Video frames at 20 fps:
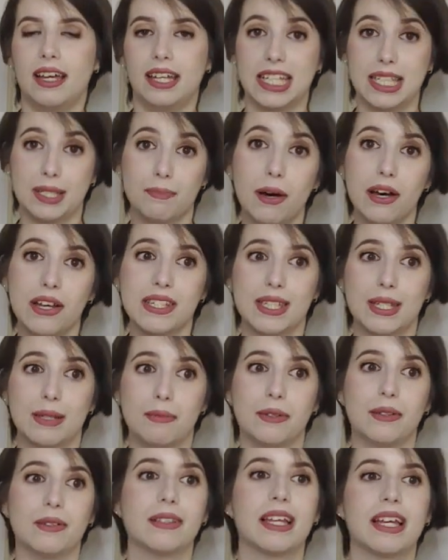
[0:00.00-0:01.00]
is
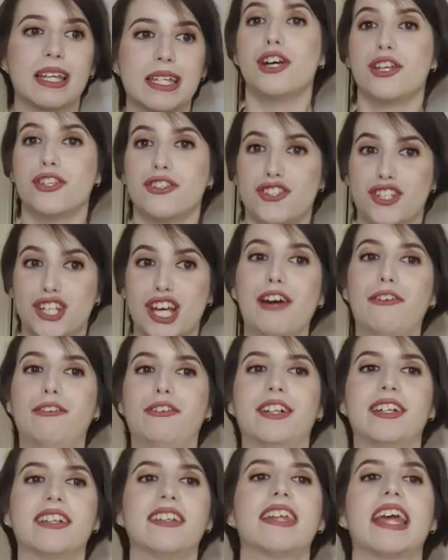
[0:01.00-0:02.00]
possible.
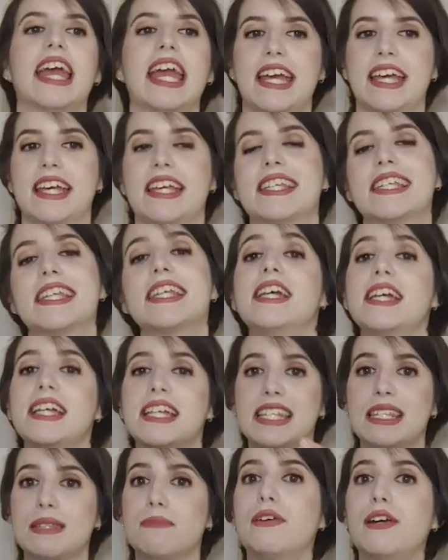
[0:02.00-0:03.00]
Chariot is
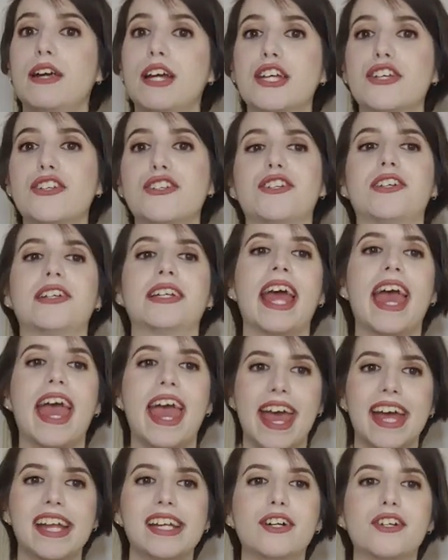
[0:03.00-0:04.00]
inspiration,
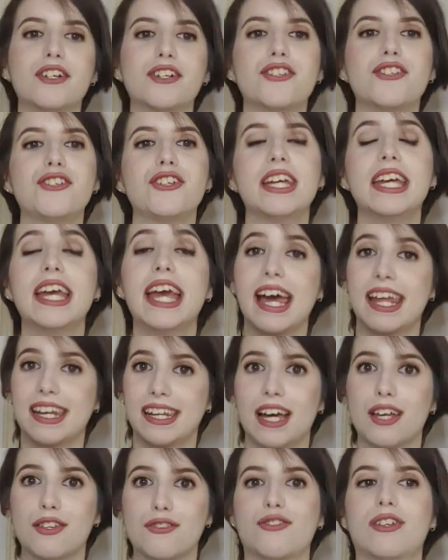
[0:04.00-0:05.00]
energy, and
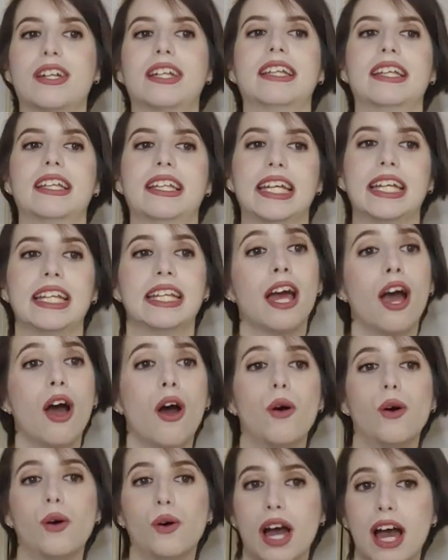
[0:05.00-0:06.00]
adrenaline.
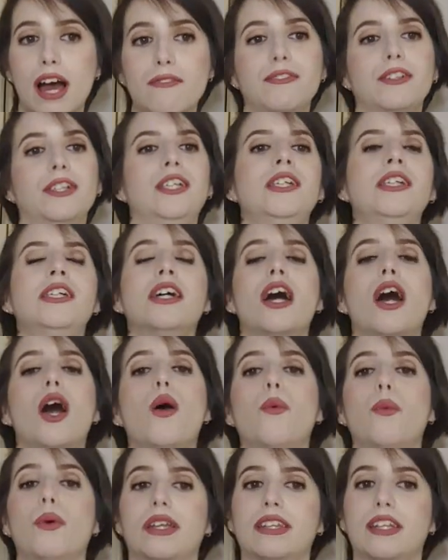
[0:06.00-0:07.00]
However,
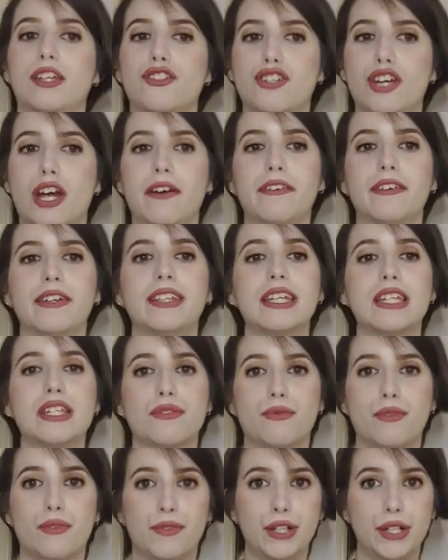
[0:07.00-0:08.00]
when the Chariot
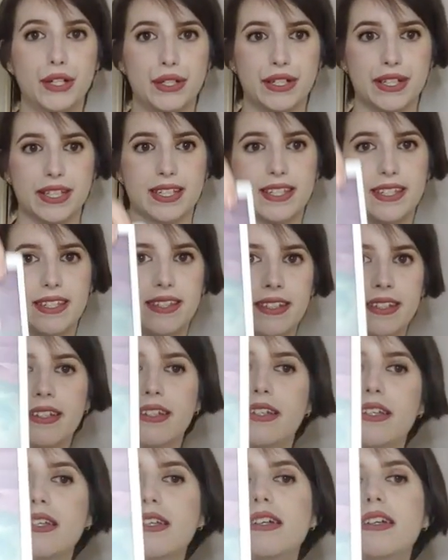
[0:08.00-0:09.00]
is reversed,
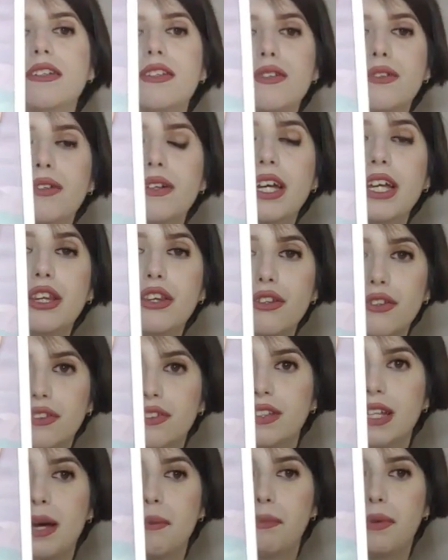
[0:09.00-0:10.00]
so it
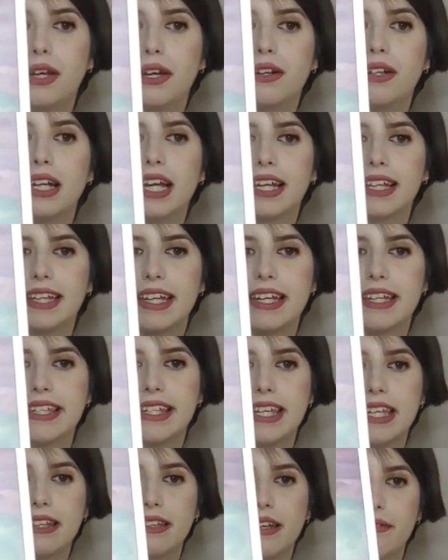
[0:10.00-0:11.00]
does appear like
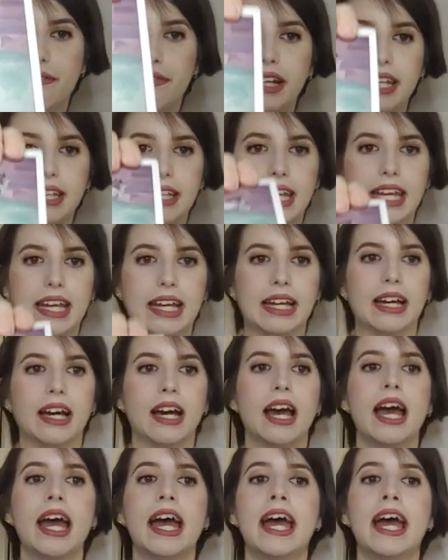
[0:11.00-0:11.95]
this in the reading,